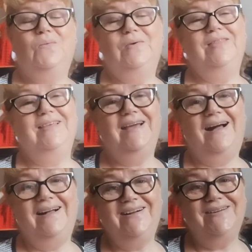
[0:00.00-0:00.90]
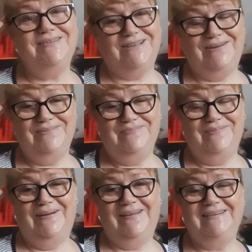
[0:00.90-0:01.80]
with the Argyle Diamond
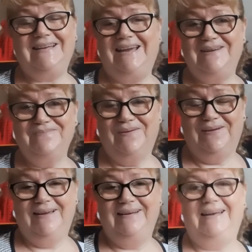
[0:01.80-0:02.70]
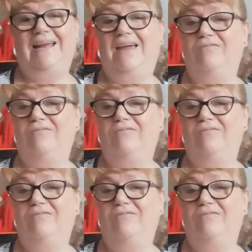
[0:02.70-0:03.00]
Mine in mind, and